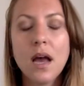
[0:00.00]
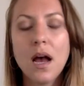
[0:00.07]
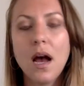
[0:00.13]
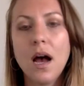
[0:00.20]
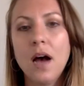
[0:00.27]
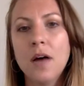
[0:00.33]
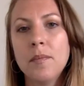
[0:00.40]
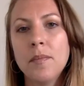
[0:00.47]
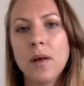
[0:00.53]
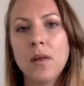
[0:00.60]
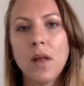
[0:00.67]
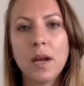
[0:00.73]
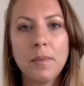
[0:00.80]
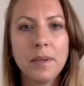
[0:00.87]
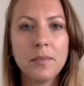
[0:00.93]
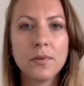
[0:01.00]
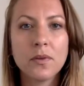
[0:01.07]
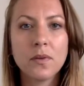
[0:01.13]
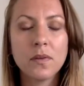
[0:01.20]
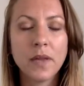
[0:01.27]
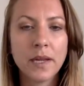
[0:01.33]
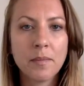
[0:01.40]
A lot of
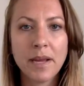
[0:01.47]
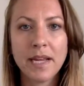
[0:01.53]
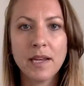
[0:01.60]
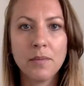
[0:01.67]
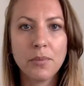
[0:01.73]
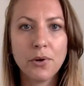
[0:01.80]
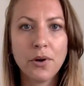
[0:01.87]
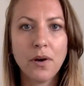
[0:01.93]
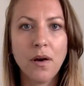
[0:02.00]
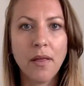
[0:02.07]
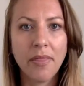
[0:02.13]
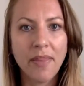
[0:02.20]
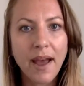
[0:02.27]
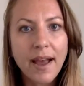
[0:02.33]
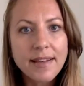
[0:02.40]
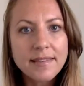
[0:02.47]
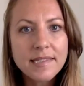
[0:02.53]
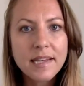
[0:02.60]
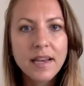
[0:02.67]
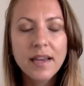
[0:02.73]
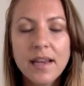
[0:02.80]
people like my input on that.